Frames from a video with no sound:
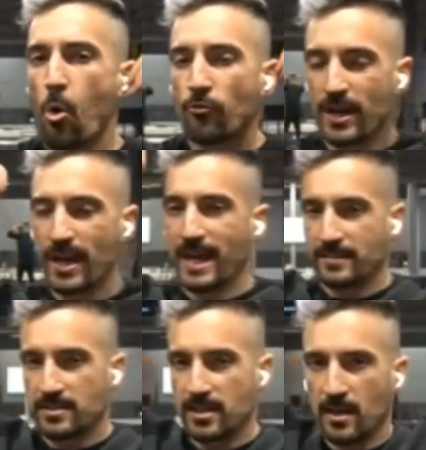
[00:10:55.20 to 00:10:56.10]

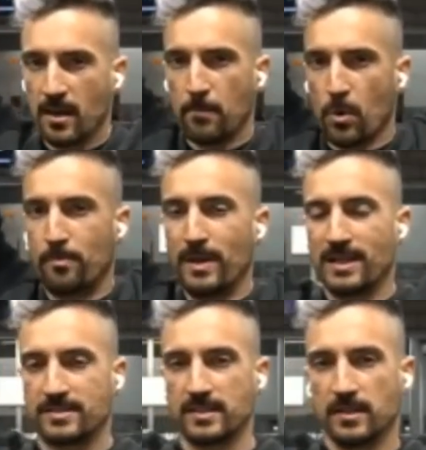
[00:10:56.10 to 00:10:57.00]
overhead
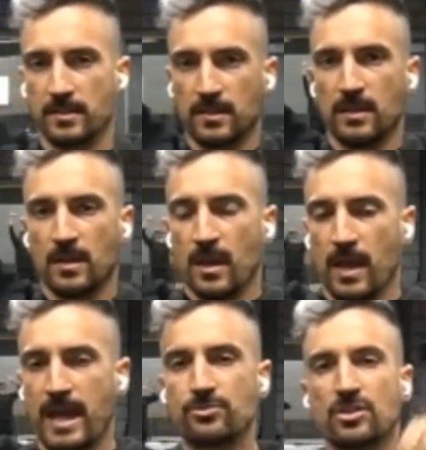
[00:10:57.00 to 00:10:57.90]
mobility.
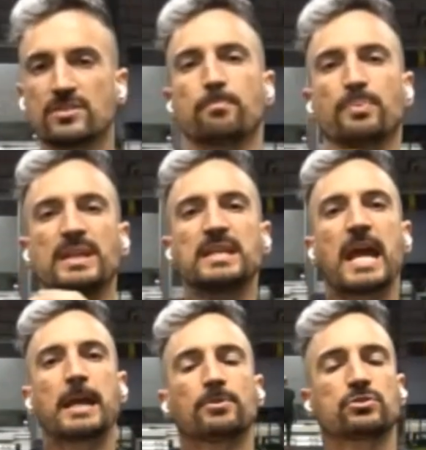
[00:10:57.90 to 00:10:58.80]
And just
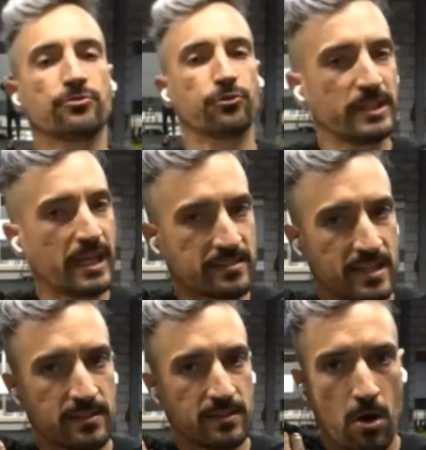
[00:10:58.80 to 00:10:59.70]
being able to fully
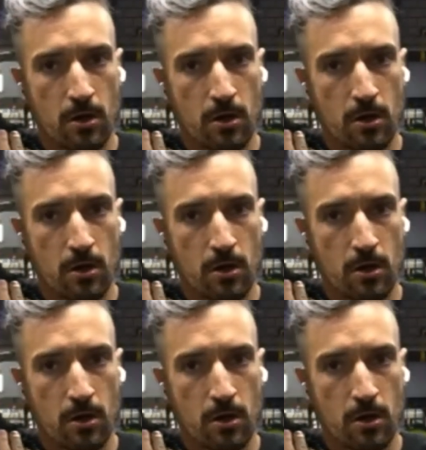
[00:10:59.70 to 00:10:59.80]
extend the